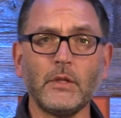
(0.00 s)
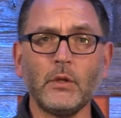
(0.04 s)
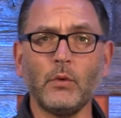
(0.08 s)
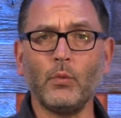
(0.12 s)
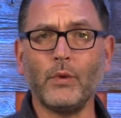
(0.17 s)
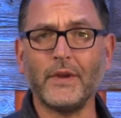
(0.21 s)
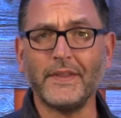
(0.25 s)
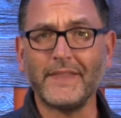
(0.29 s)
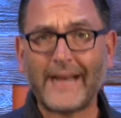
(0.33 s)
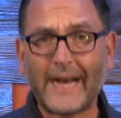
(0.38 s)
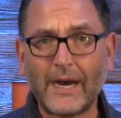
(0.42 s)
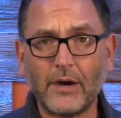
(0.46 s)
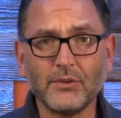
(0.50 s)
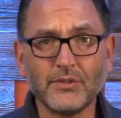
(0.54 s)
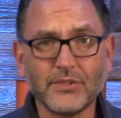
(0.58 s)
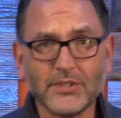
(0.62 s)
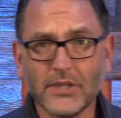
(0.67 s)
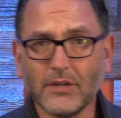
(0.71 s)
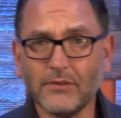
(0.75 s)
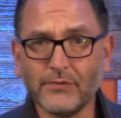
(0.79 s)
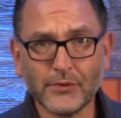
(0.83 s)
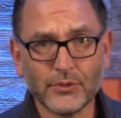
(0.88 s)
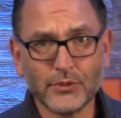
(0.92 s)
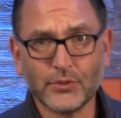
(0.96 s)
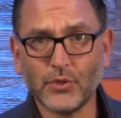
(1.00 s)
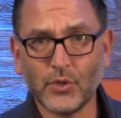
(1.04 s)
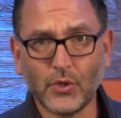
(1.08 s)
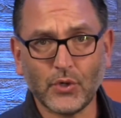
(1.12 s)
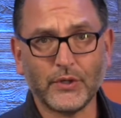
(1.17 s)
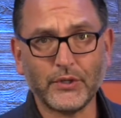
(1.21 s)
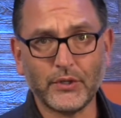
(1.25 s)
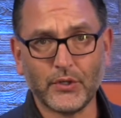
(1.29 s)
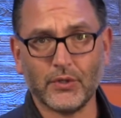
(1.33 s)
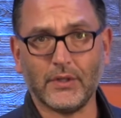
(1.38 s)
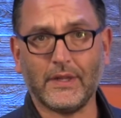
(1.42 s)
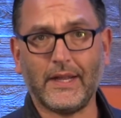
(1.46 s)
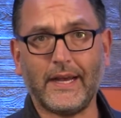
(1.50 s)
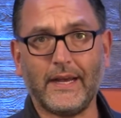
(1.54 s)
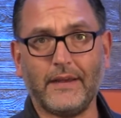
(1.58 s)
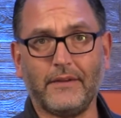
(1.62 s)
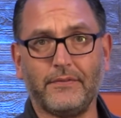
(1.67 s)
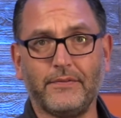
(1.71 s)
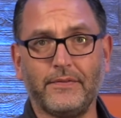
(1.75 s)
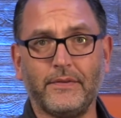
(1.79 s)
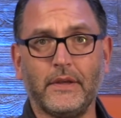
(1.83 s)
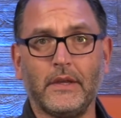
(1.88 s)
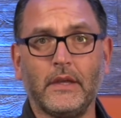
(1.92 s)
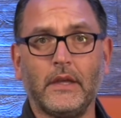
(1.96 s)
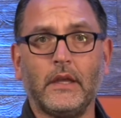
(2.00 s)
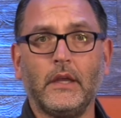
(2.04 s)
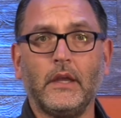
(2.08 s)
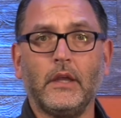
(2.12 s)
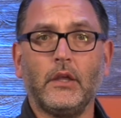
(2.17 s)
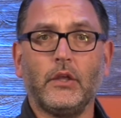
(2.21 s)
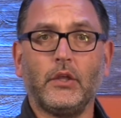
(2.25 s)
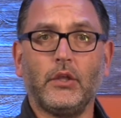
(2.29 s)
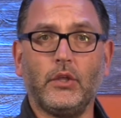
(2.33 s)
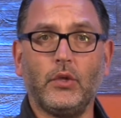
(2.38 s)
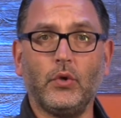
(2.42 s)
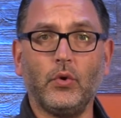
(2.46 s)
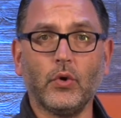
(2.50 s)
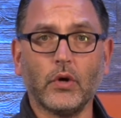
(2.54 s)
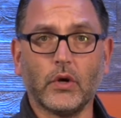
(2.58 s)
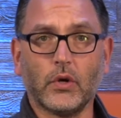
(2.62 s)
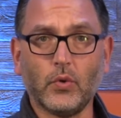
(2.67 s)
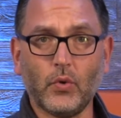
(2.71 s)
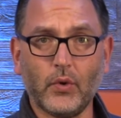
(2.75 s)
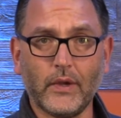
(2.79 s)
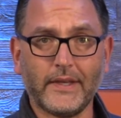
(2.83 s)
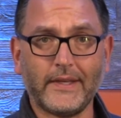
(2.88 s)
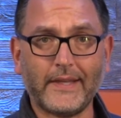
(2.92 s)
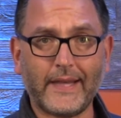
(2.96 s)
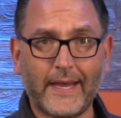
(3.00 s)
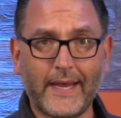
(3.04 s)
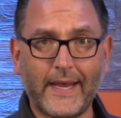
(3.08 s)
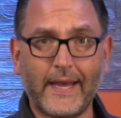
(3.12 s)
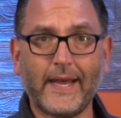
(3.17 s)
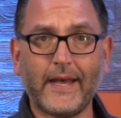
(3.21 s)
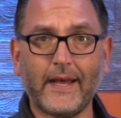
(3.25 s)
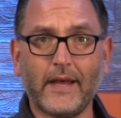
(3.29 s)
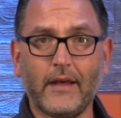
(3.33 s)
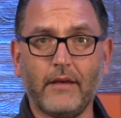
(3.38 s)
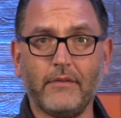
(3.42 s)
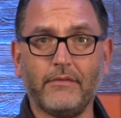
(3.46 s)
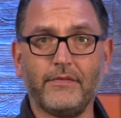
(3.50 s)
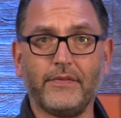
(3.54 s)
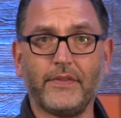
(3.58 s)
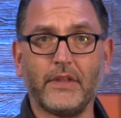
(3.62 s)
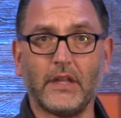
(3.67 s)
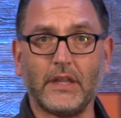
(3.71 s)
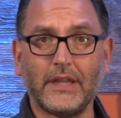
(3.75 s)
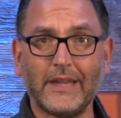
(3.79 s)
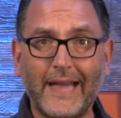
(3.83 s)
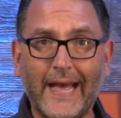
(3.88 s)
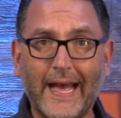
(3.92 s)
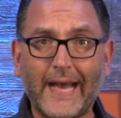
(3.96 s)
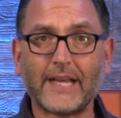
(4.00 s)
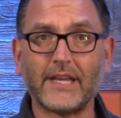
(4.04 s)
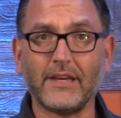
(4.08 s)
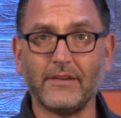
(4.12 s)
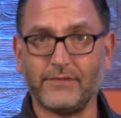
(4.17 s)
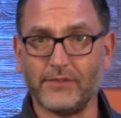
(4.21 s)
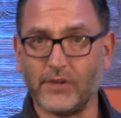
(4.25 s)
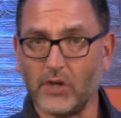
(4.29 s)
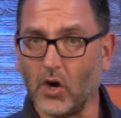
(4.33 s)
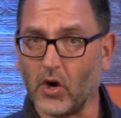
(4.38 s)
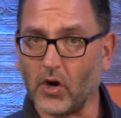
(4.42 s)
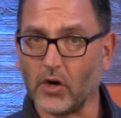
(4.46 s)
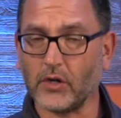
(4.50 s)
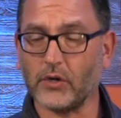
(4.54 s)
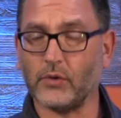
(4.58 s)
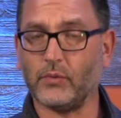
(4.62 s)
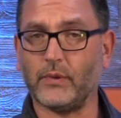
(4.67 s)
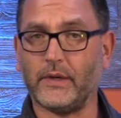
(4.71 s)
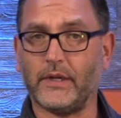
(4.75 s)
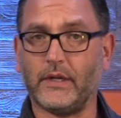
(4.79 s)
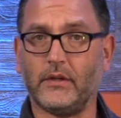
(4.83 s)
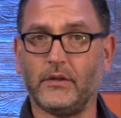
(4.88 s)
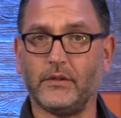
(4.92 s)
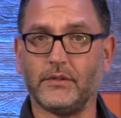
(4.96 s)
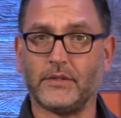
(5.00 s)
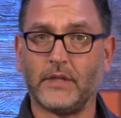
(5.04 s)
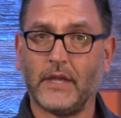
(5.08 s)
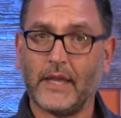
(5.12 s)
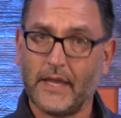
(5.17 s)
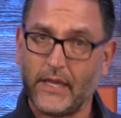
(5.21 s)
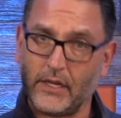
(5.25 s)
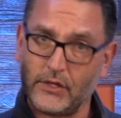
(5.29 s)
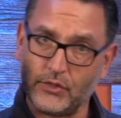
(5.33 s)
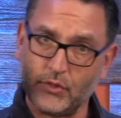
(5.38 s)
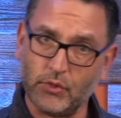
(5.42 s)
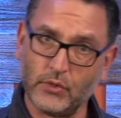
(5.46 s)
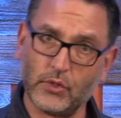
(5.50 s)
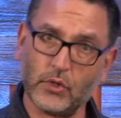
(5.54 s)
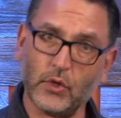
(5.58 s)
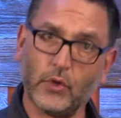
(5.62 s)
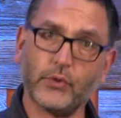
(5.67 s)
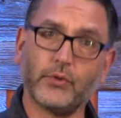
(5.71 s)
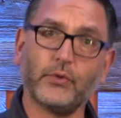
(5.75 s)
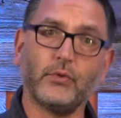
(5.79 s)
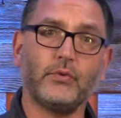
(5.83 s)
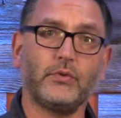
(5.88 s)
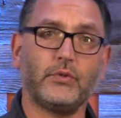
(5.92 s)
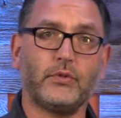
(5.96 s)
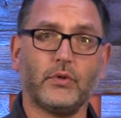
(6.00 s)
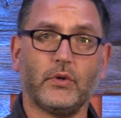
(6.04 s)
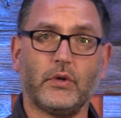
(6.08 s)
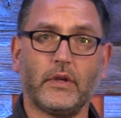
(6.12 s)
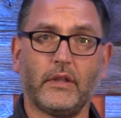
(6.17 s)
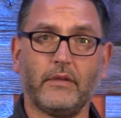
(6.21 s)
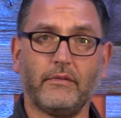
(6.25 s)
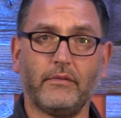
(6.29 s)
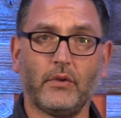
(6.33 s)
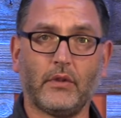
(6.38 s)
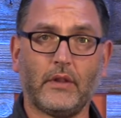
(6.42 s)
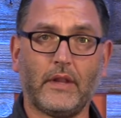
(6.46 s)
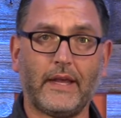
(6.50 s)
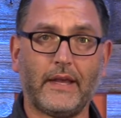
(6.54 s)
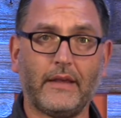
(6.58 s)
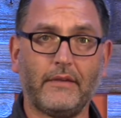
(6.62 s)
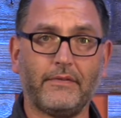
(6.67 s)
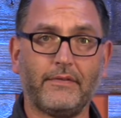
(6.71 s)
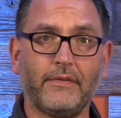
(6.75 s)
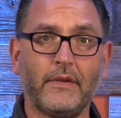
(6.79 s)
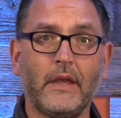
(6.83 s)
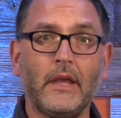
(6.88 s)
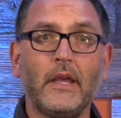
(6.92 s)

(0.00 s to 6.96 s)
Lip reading: Without self-control in your life, you are going to have the lack of guardrails as you go through the journey of your life.